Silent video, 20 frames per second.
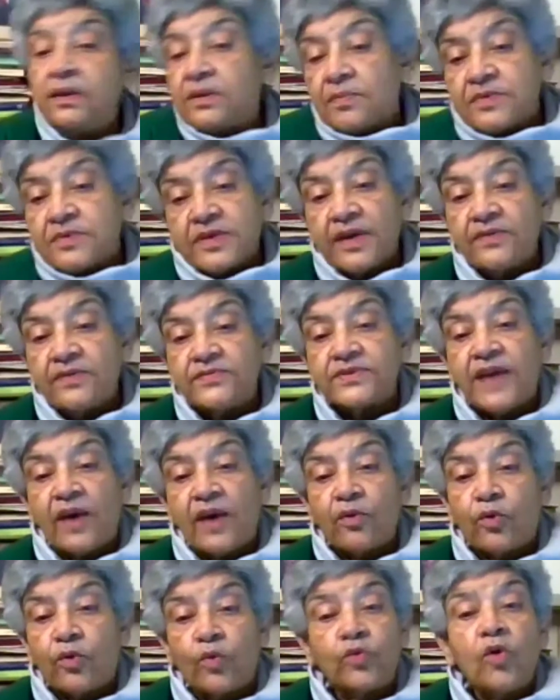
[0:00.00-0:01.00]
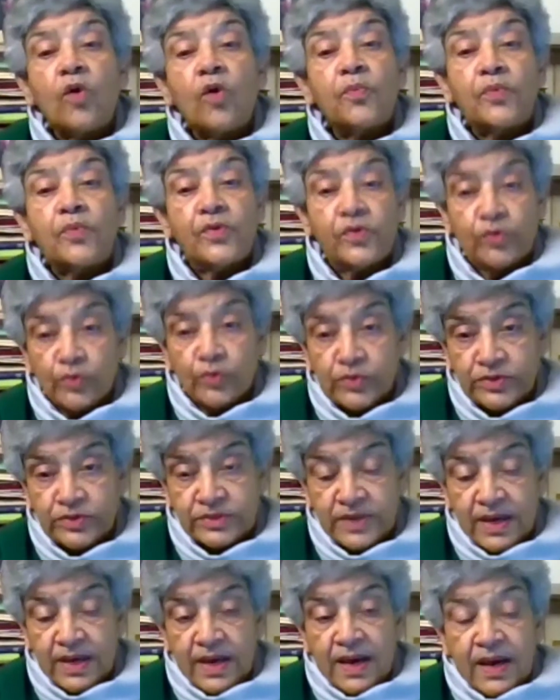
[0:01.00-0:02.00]
themselves could not
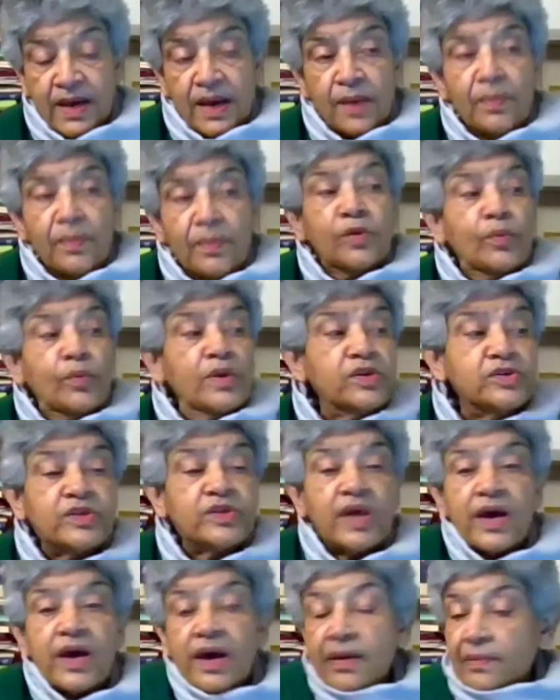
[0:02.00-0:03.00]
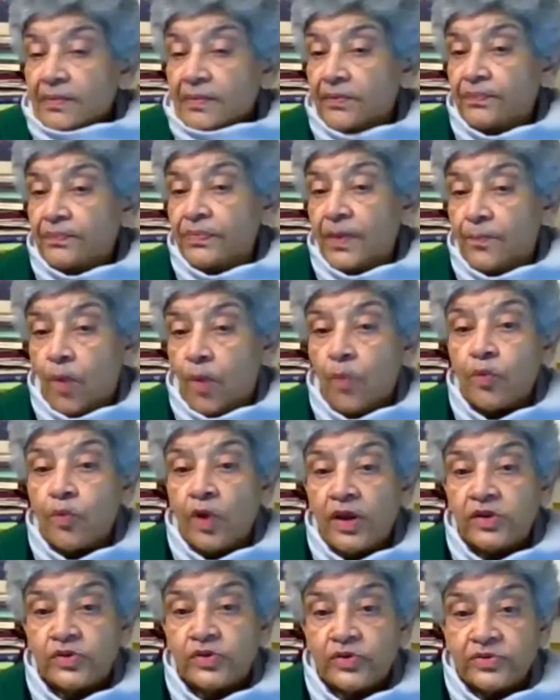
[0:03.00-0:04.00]
produce, but which their
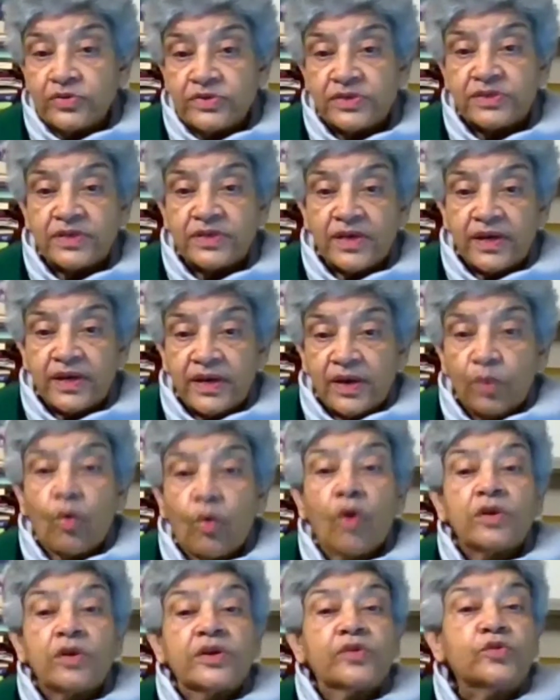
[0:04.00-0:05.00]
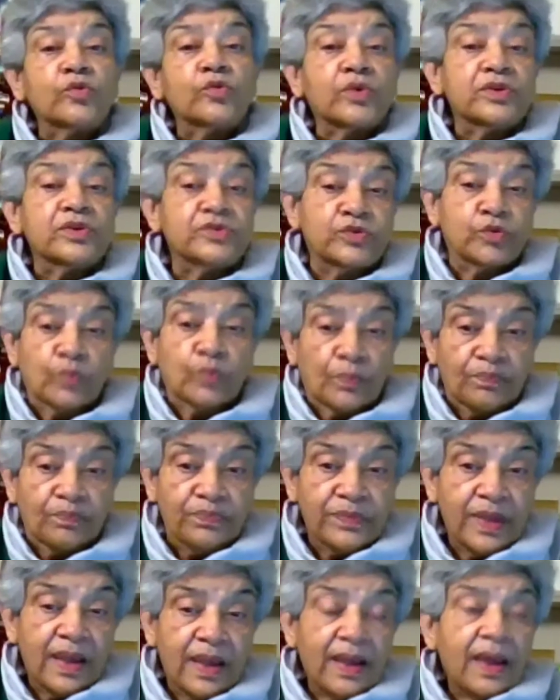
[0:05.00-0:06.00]
populations wanted to consume.
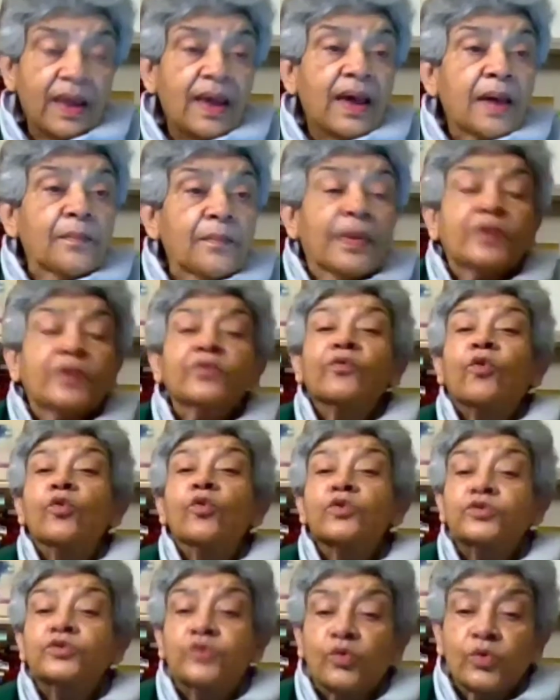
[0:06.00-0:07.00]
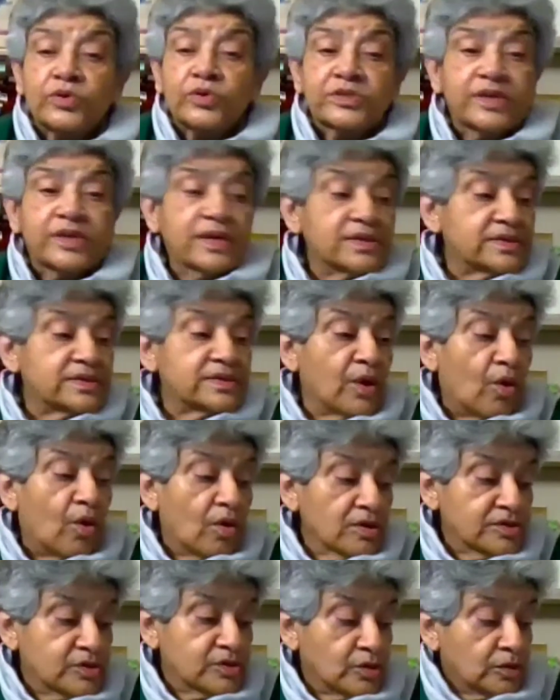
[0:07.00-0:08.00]
But of course, those days they
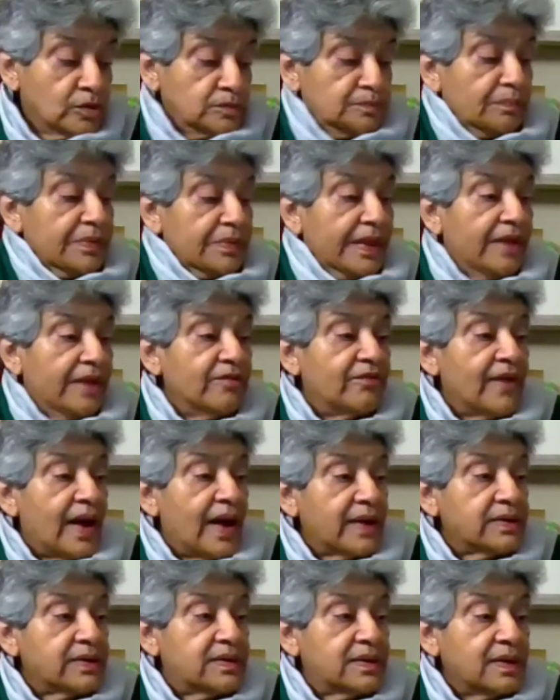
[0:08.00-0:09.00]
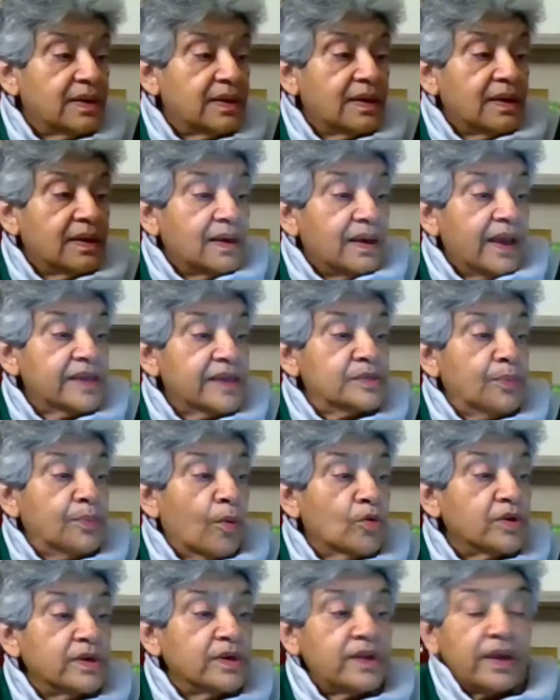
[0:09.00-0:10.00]
also, in fact,
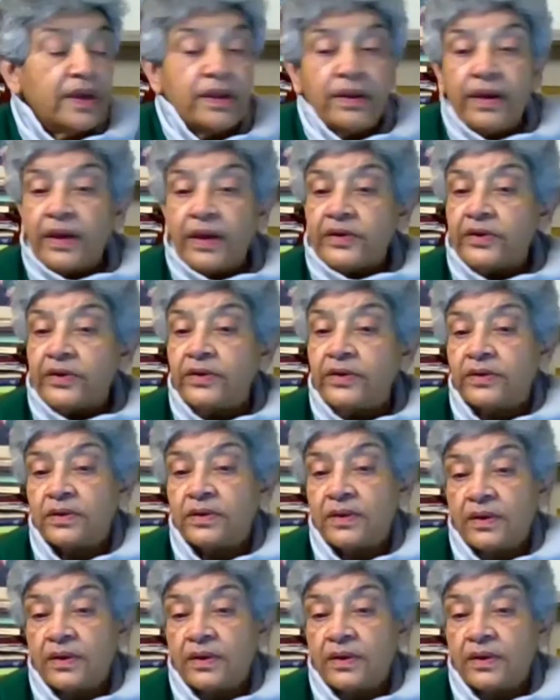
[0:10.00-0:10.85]
exported irrigated